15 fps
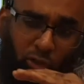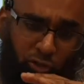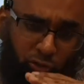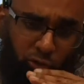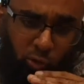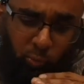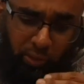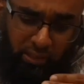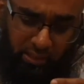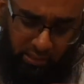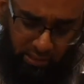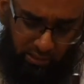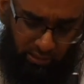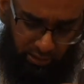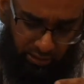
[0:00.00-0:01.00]
not sure where
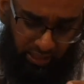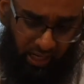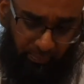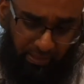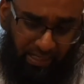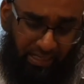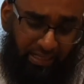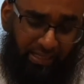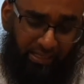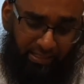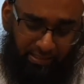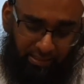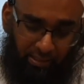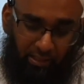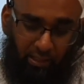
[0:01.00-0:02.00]
the jamid link
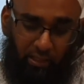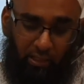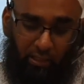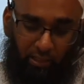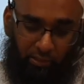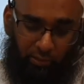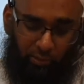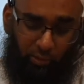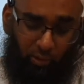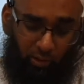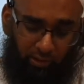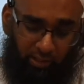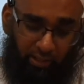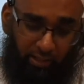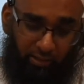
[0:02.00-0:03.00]
is.
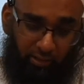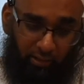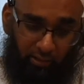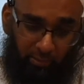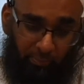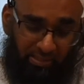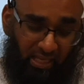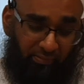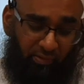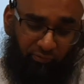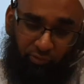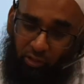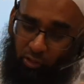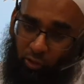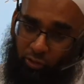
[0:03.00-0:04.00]
You must have a
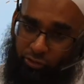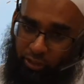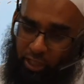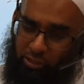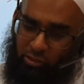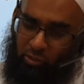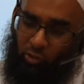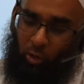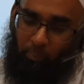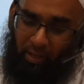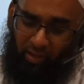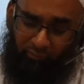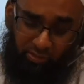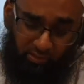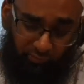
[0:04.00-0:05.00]
full conjugation or not.
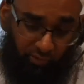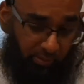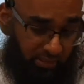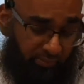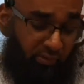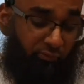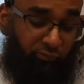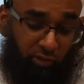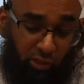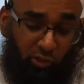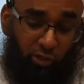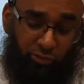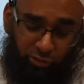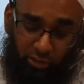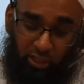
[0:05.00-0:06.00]
But if it's a verb that has a full
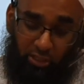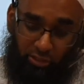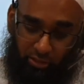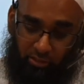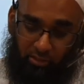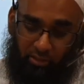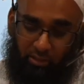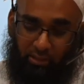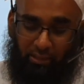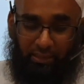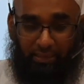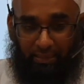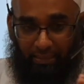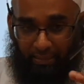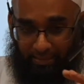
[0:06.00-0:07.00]
conjugation,
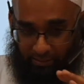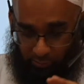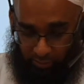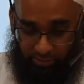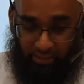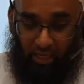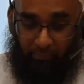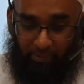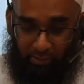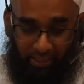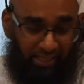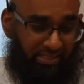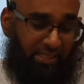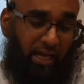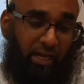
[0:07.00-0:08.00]
it's called jamid,
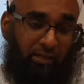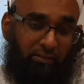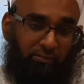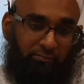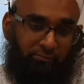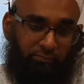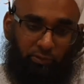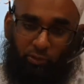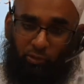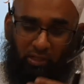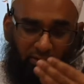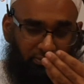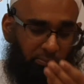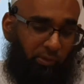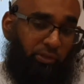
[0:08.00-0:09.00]
like asa. You don't
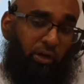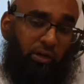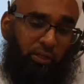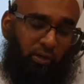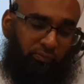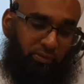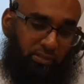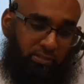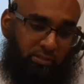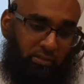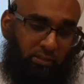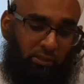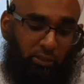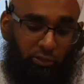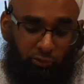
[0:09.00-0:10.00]
have a mudari of this.
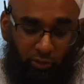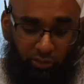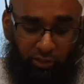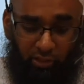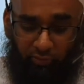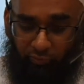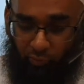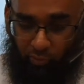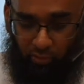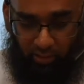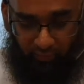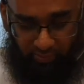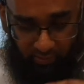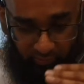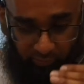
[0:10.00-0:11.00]
So therefore,
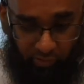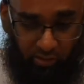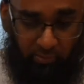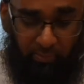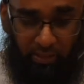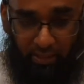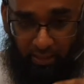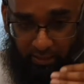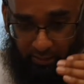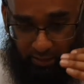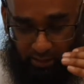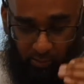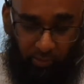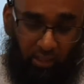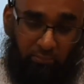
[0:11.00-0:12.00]
if the verb in the
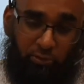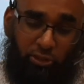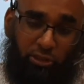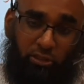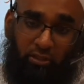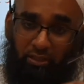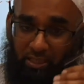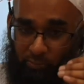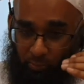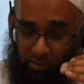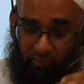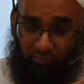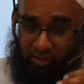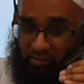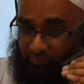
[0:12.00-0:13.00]
jawab al-shart is
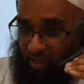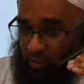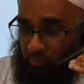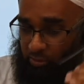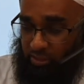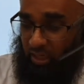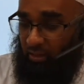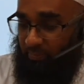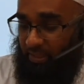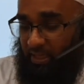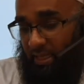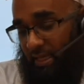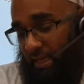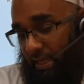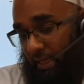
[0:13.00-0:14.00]
one of these fi'lun
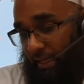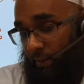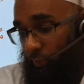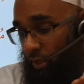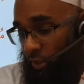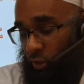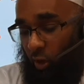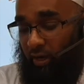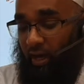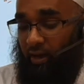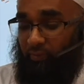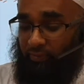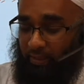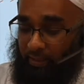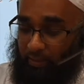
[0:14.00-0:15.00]
jamid, it will not
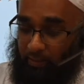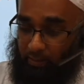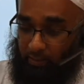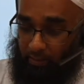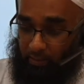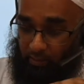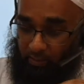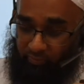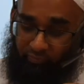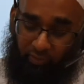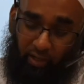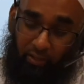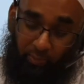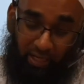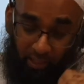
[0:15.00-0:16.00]
have a
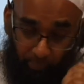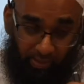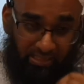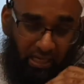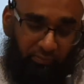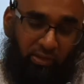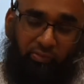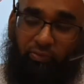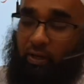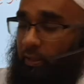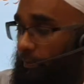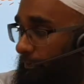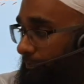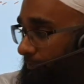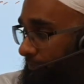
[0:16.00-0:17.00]
fa. It must have a
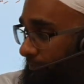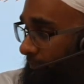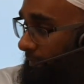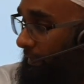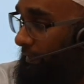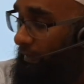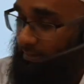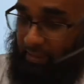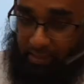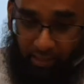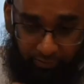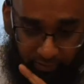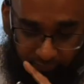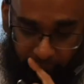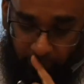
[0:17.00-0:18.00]
fa. Does that
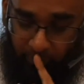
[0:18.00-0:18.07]
clarify?